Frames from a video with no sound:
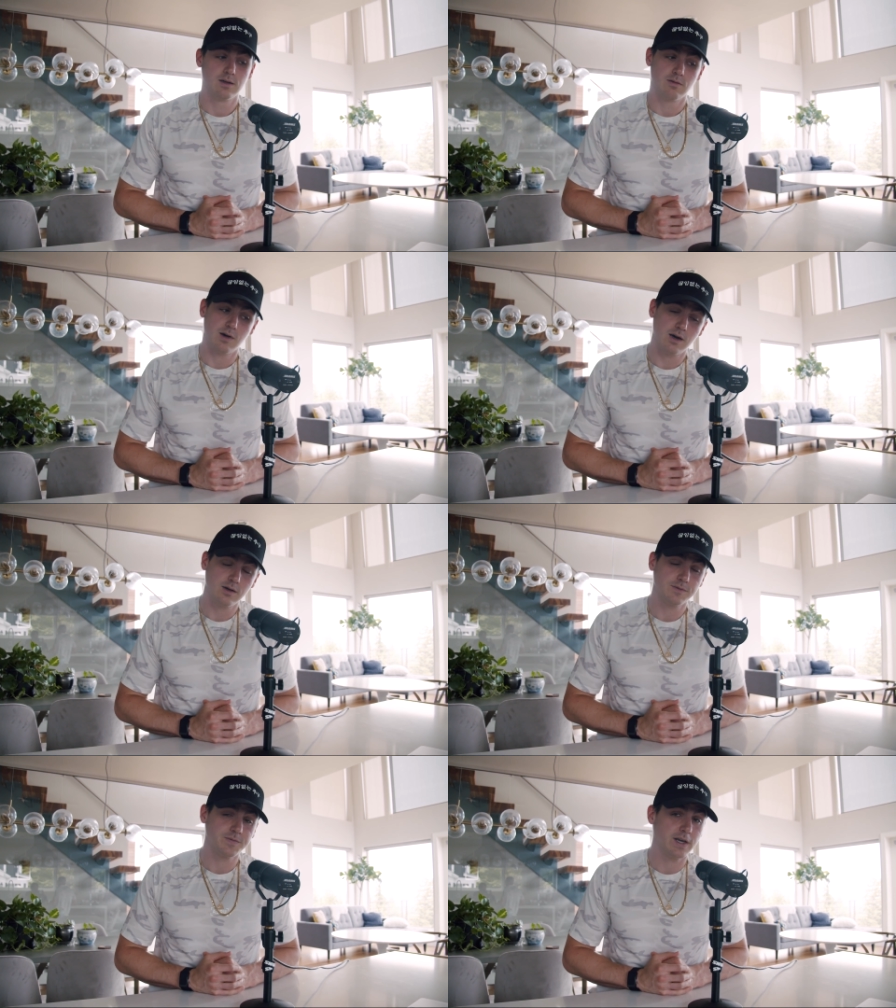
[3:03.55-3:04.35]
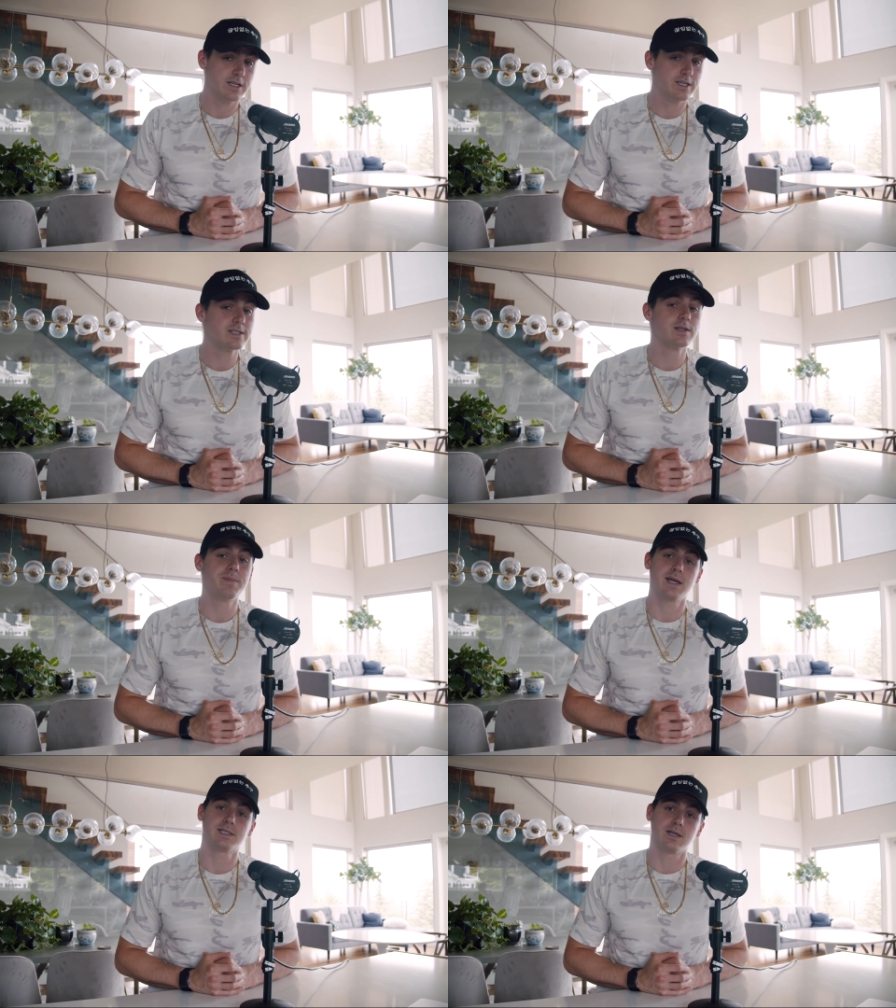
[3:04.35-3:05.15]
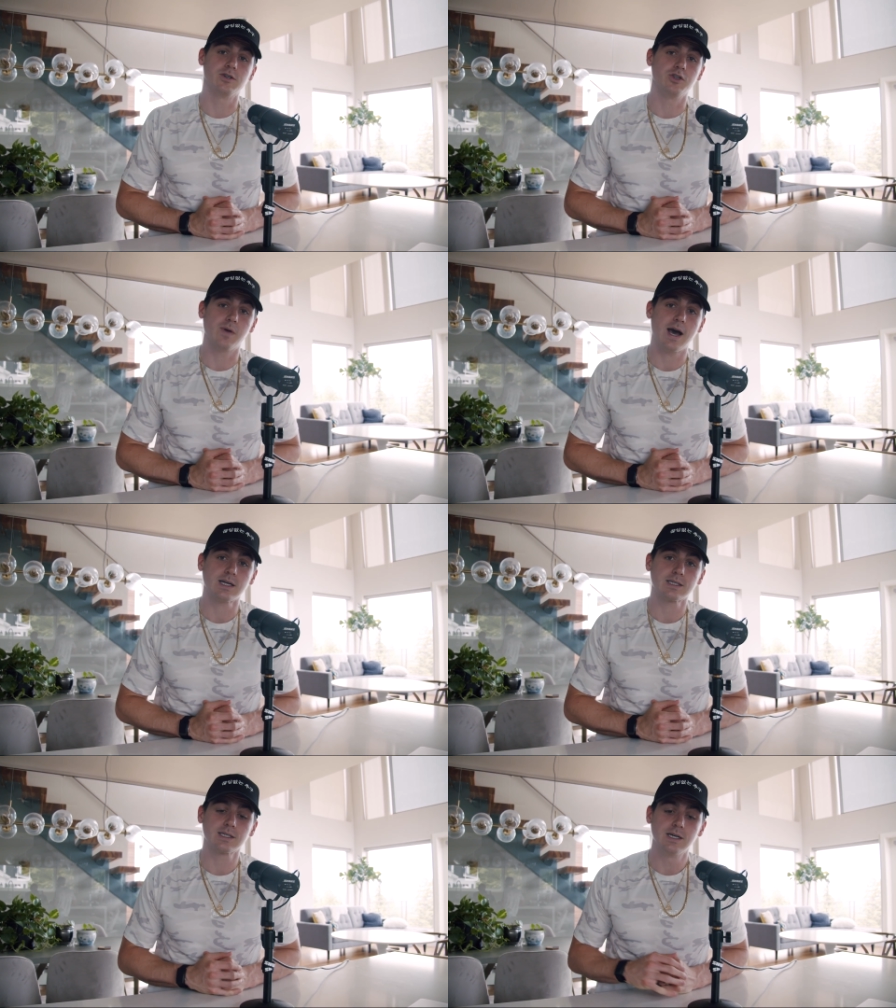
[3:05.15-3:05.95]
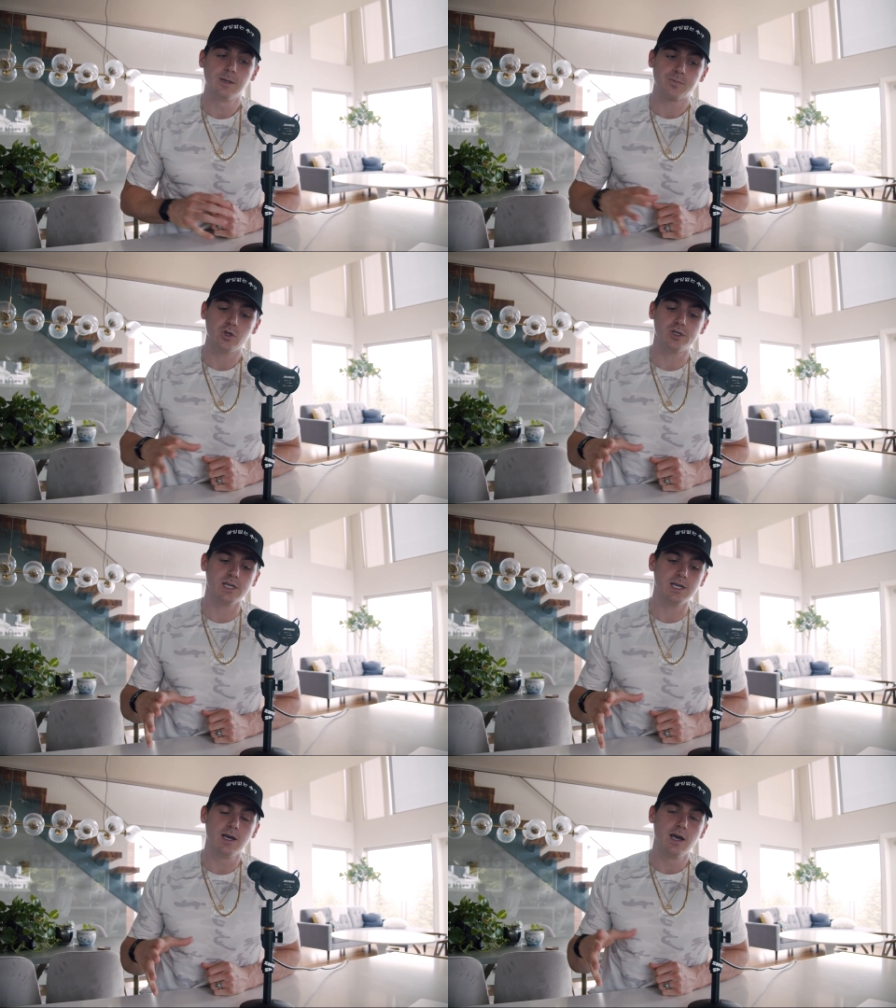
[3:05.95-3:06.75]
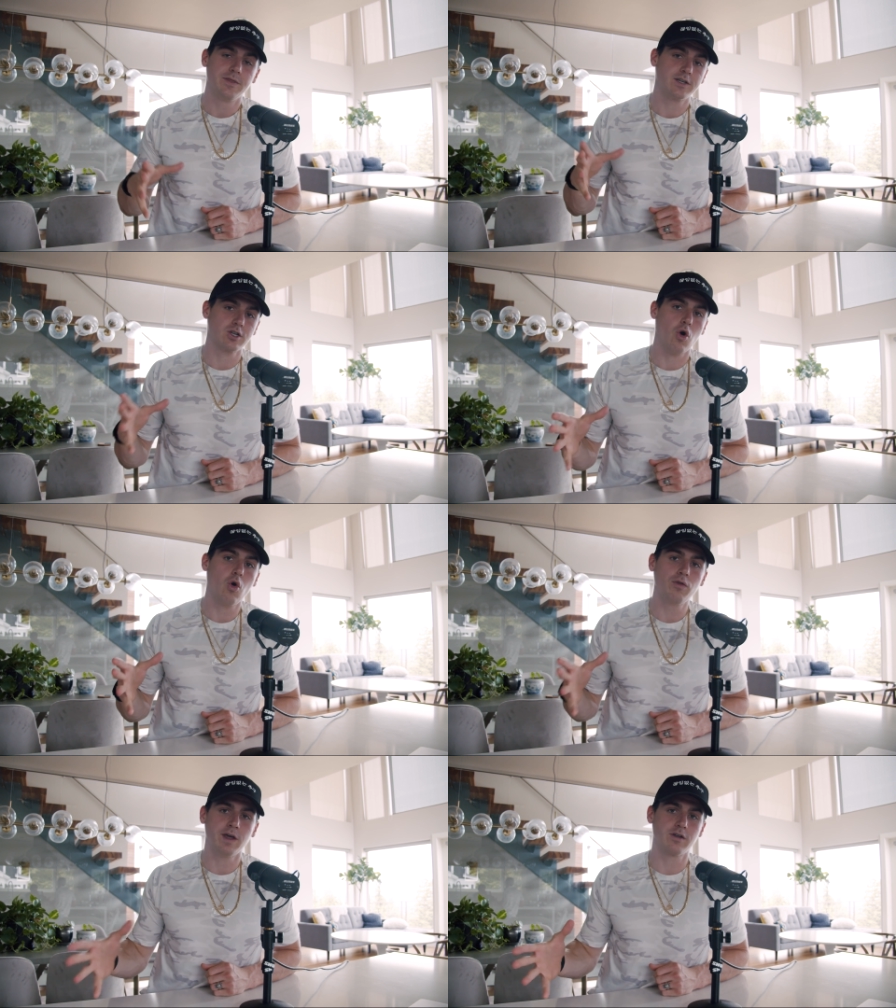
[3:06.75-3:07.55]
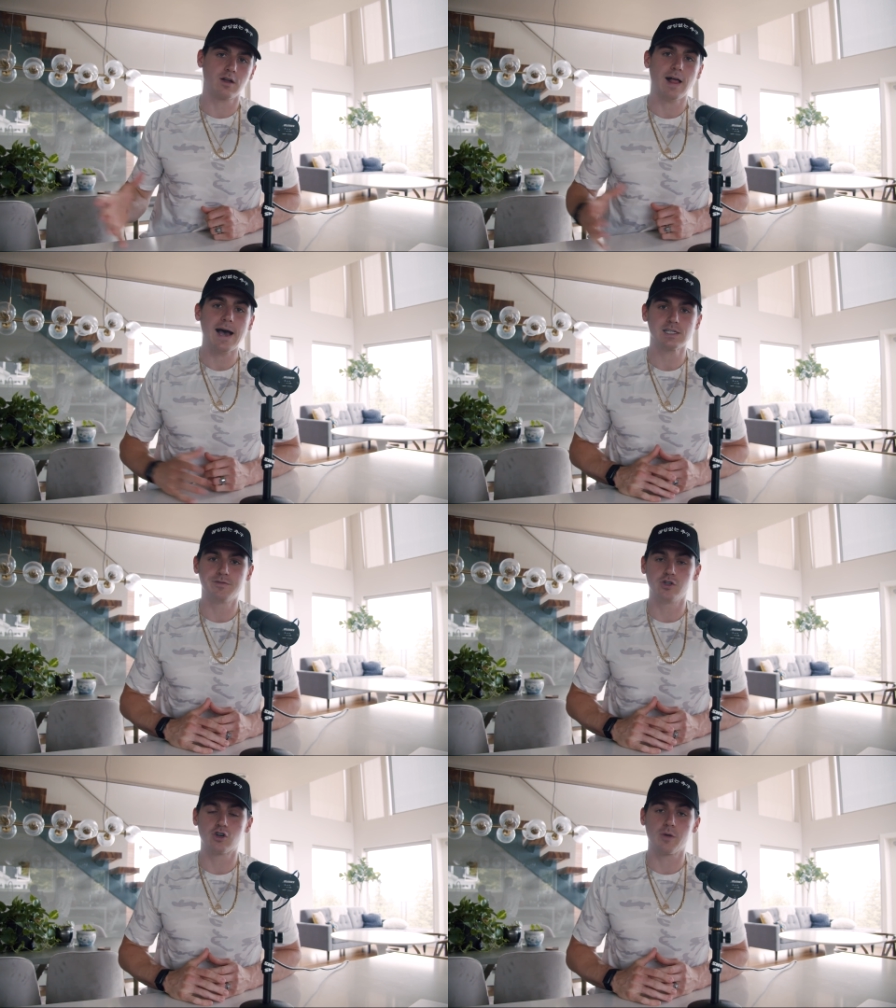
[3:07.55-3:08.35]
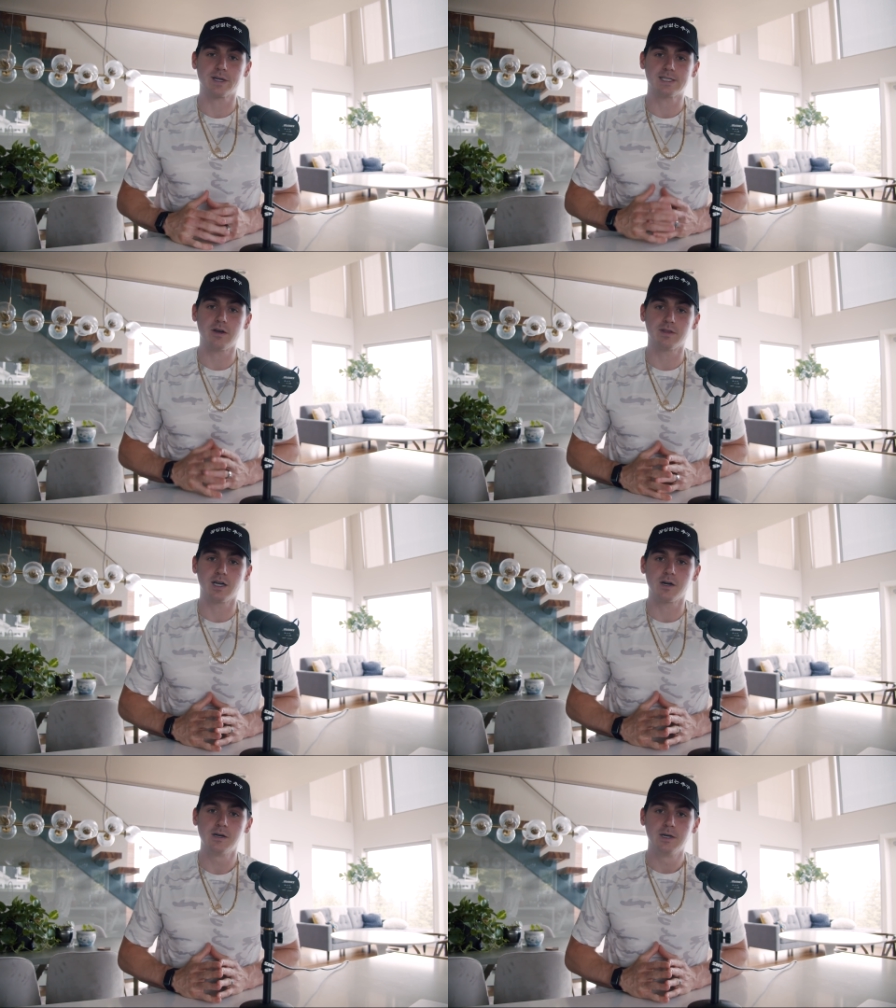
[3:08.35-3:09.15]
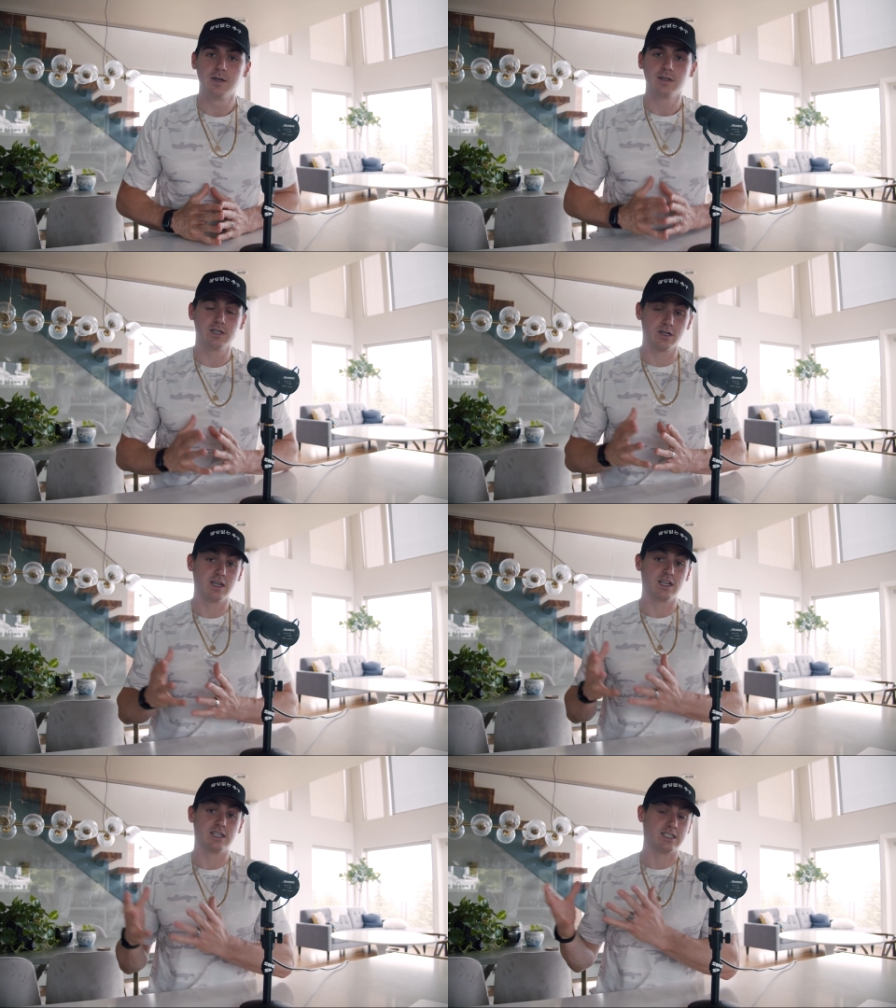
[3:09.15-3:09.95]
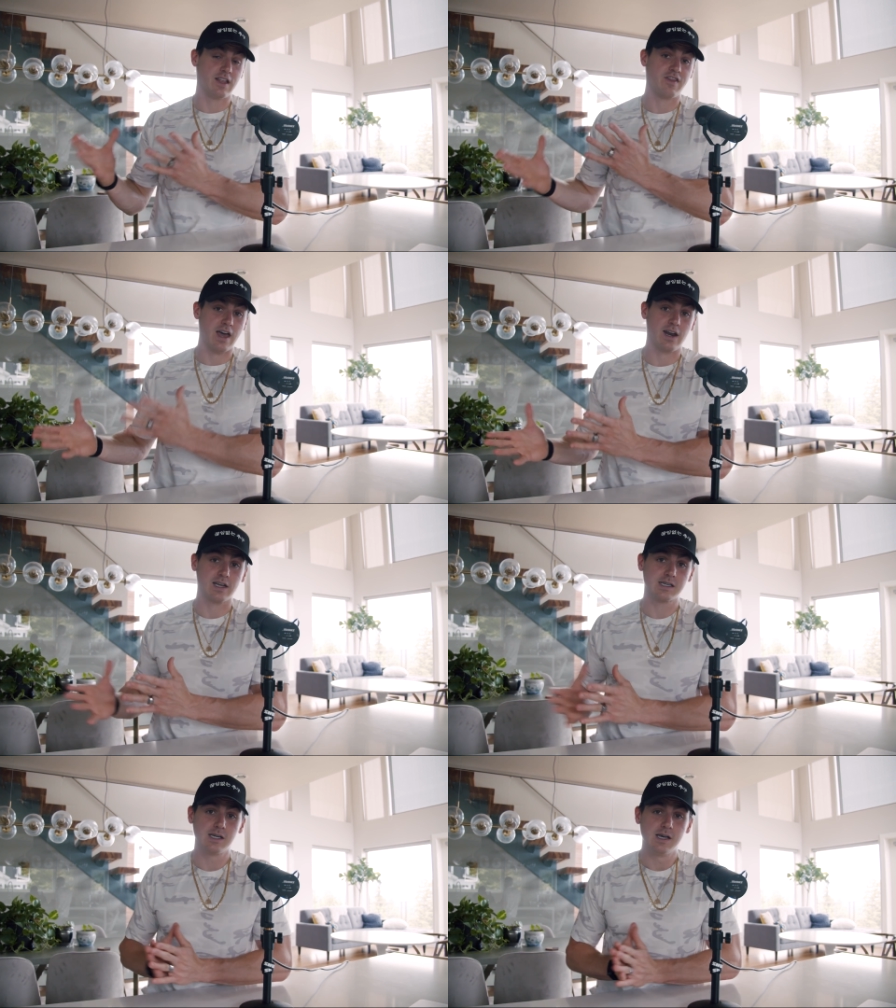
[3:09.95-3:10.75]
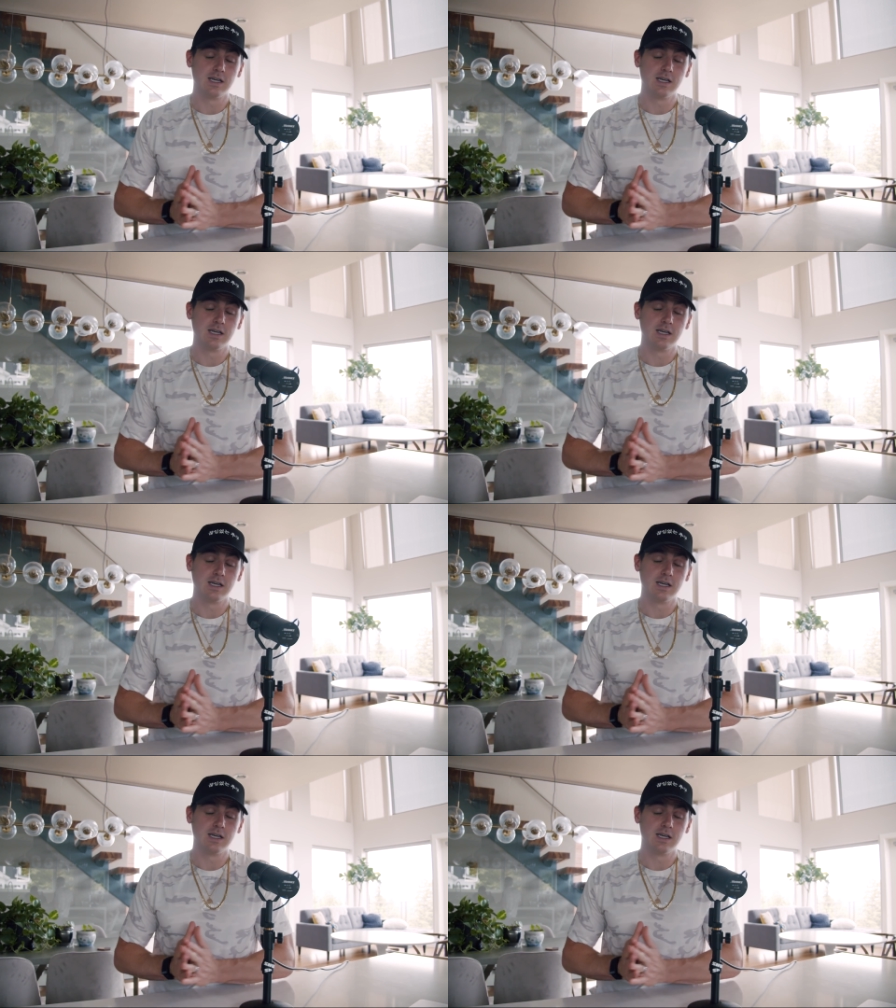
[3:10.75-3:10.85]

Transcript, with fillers: Well, it just depends on who you ask. You see, there's a whole nother class of nootropics out there. These are the synthetics.